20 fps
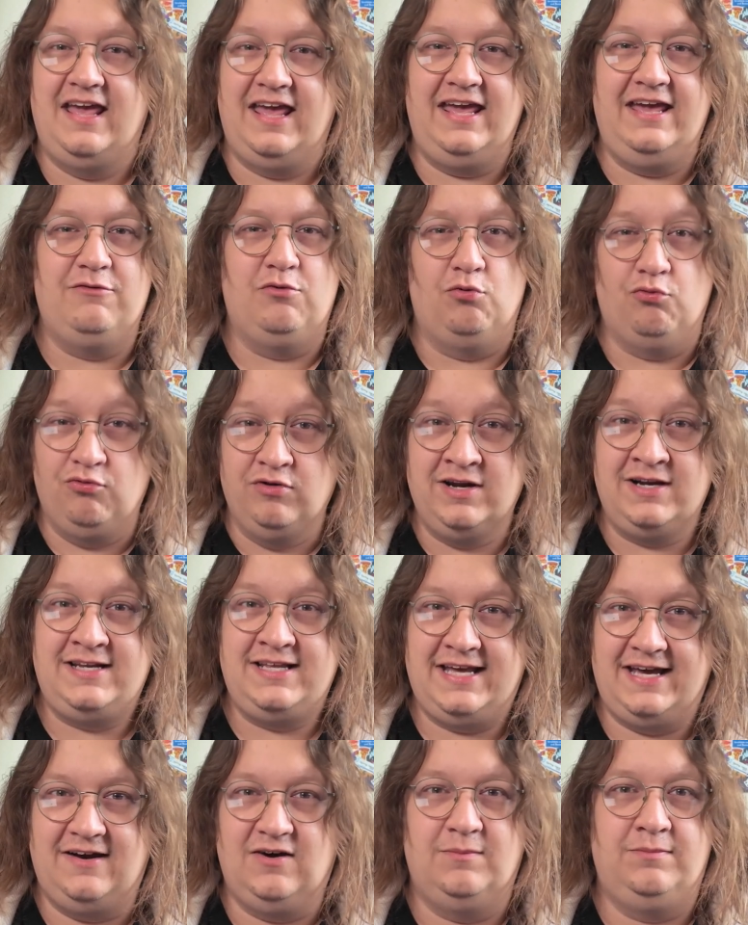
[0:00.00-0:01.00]
It will
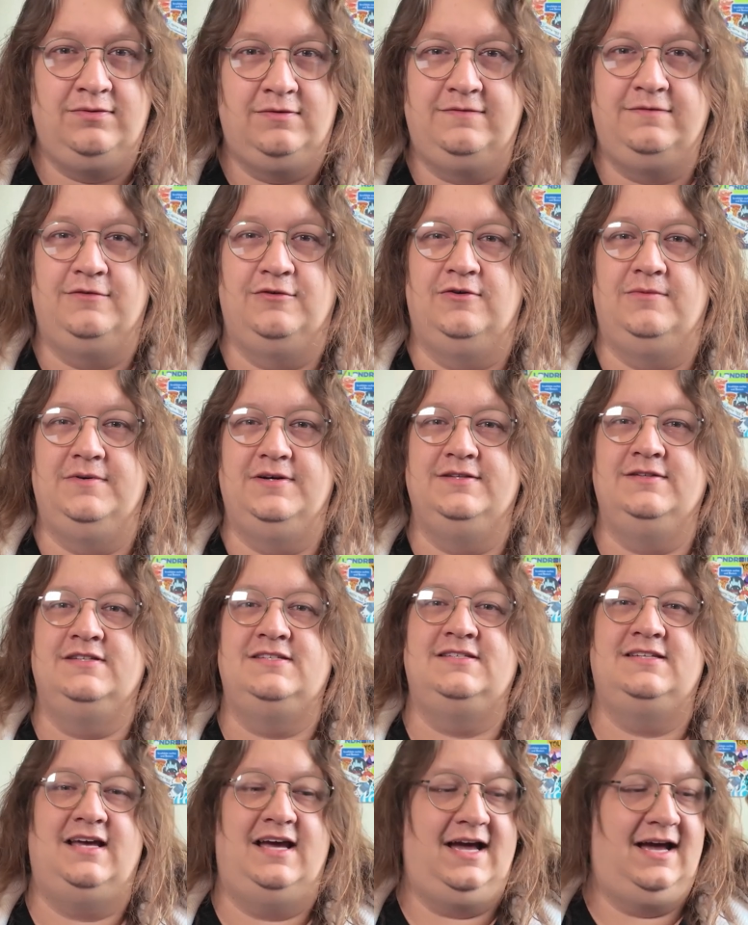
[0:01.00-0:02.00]
really help
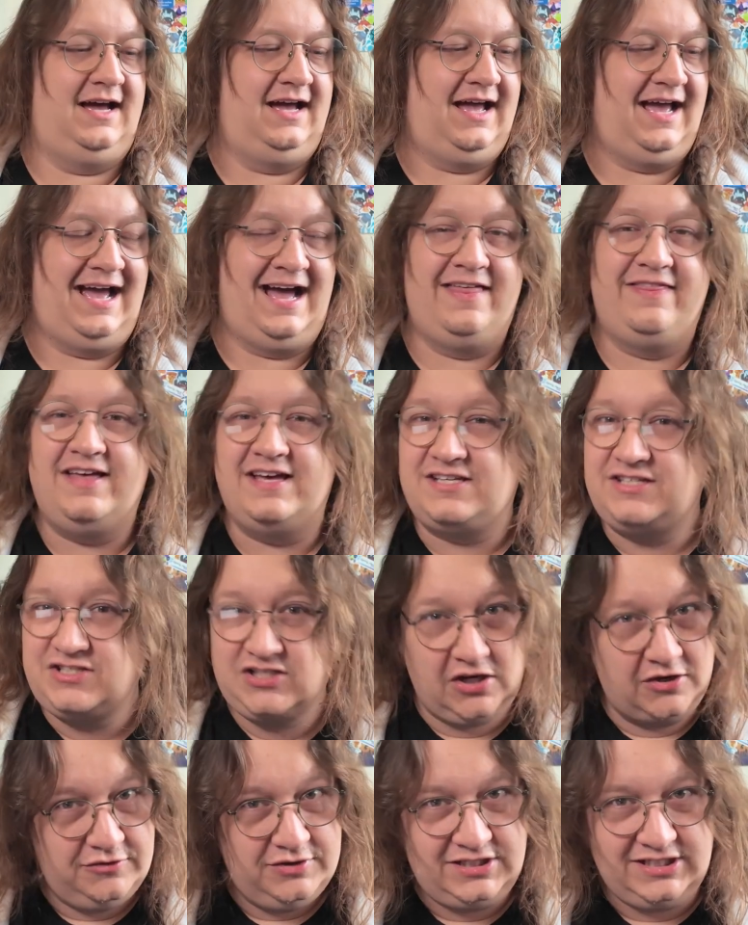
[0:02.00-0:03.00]
performance and they're
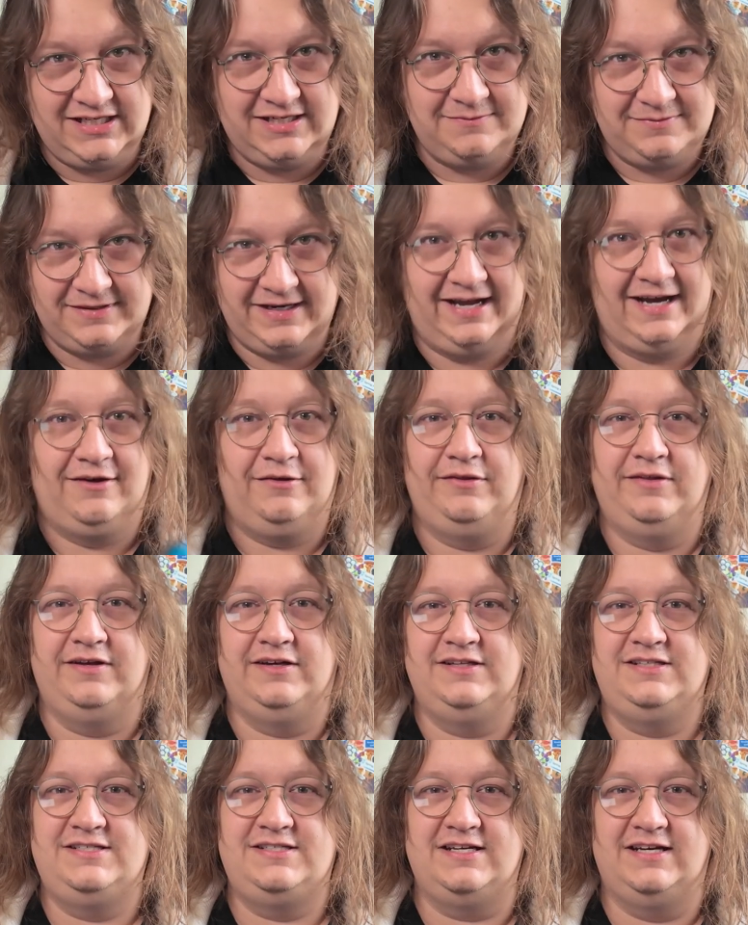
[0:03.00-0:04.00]
so cheap now
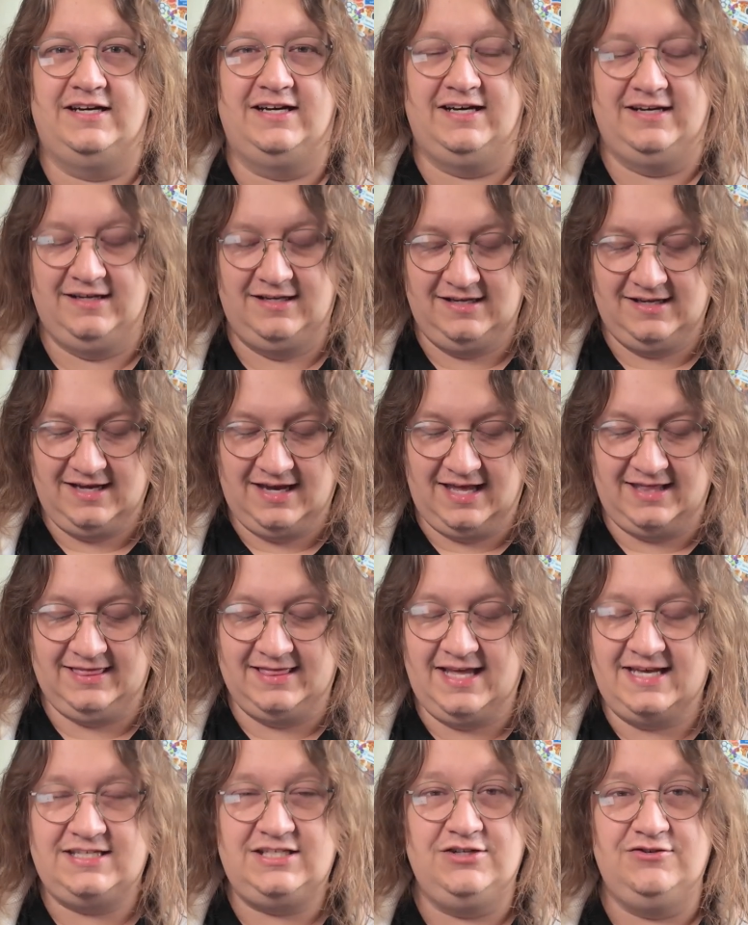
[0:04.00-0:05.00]
that uh,
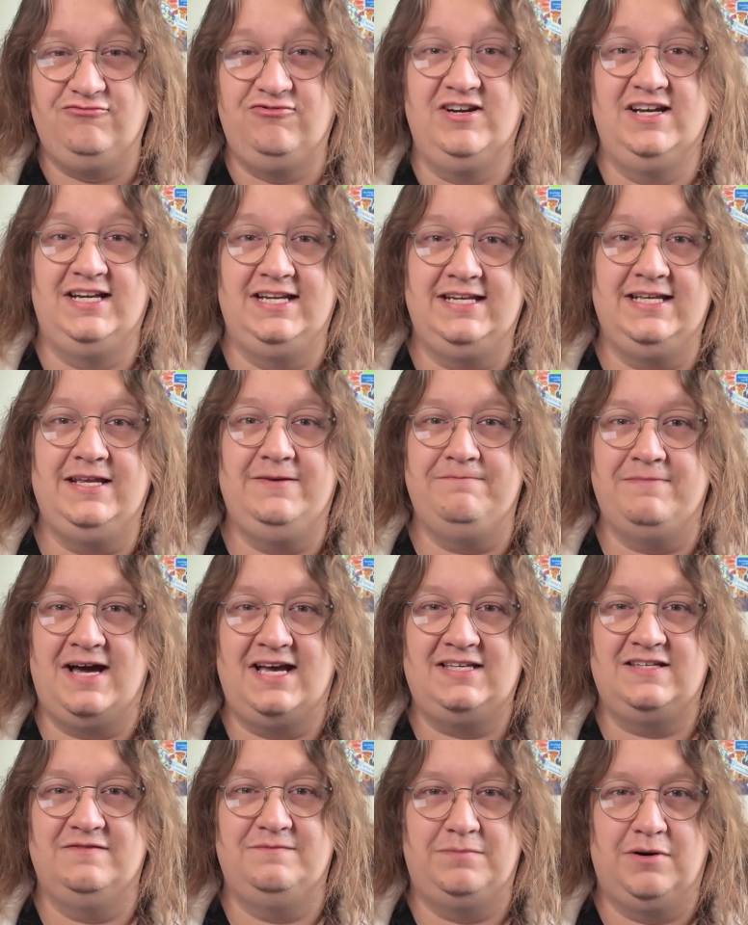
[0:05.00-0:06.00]
unless you really need
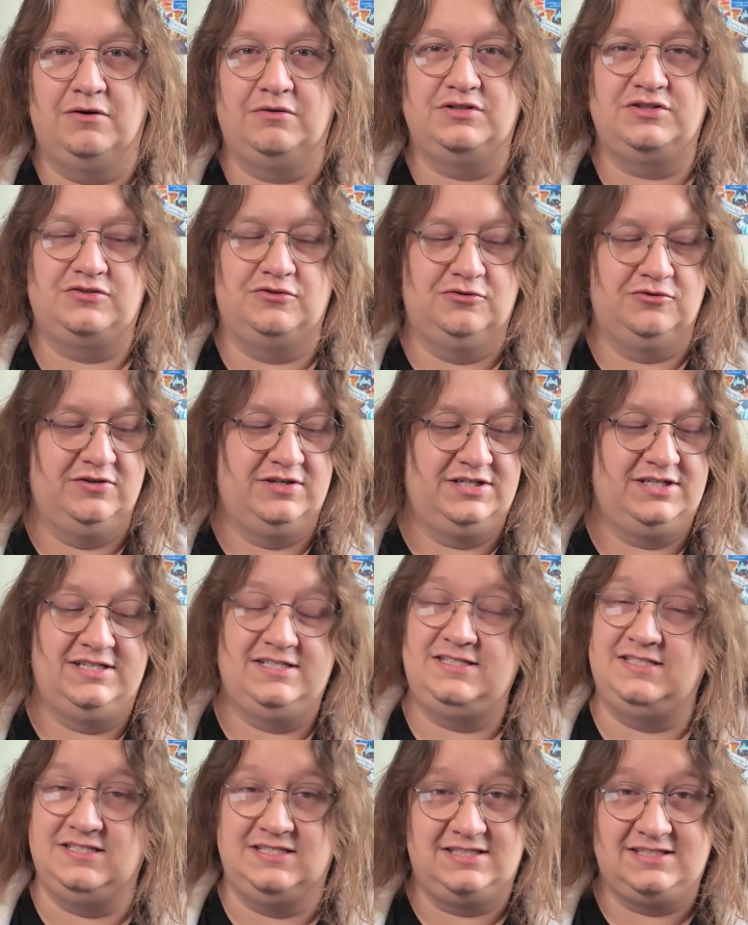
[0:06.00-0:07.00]
massive bulk storage,
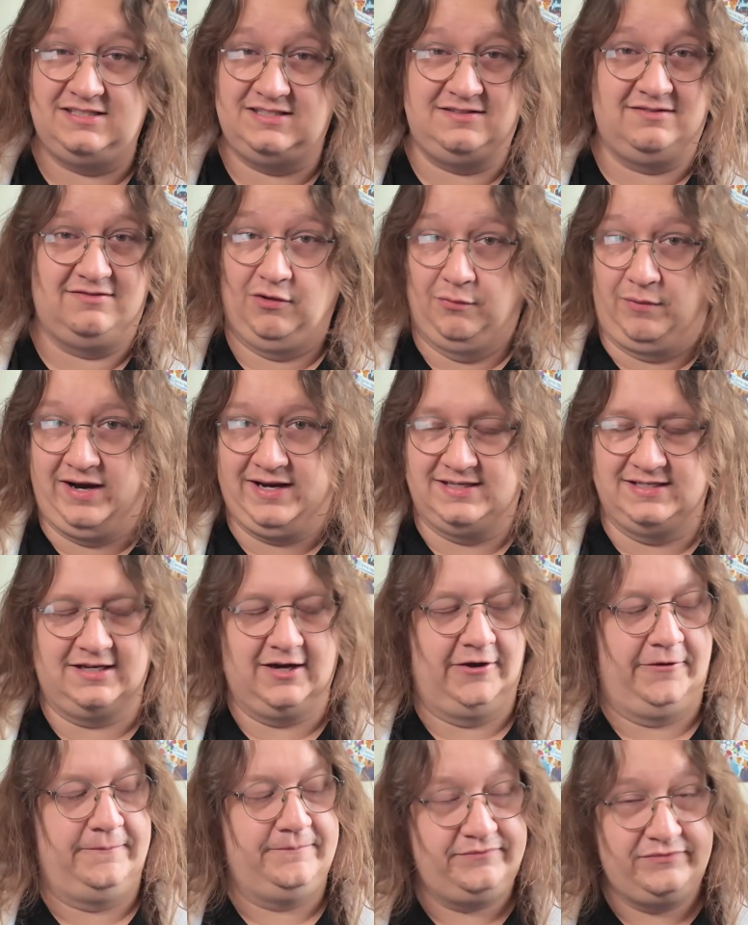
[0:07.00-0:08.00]
this is the way to
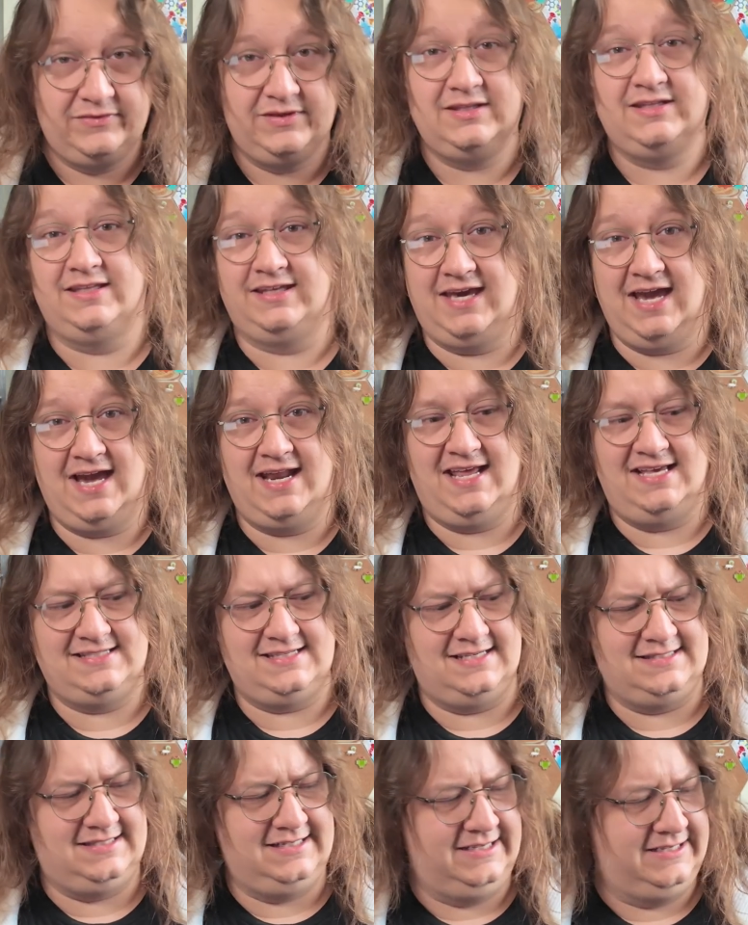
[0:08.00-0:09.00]
go. Get an
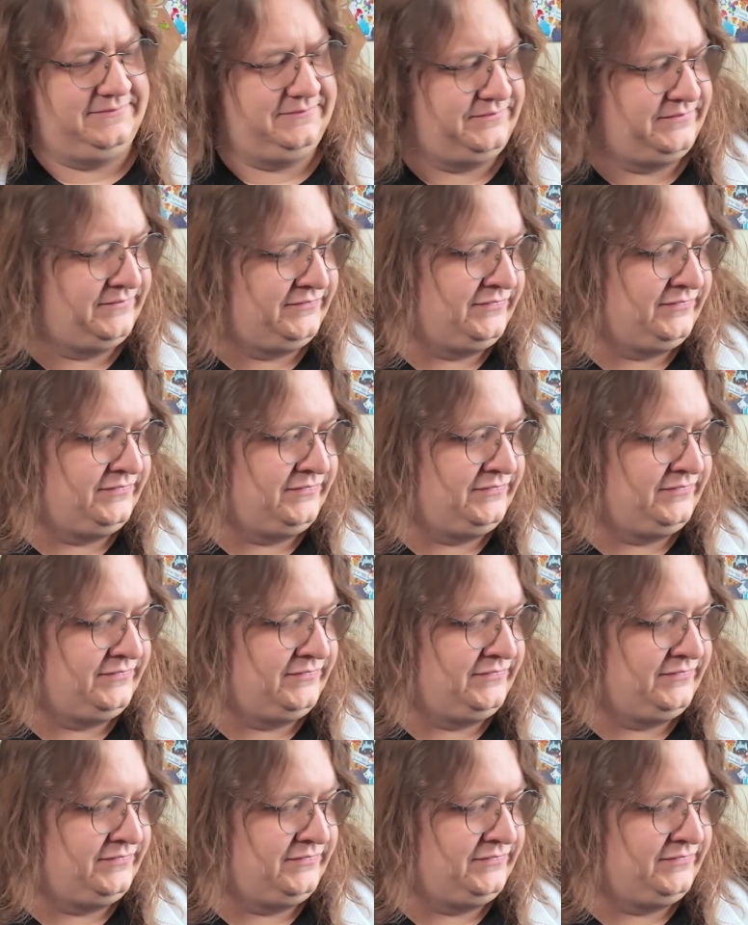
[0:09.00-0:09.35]
SSD.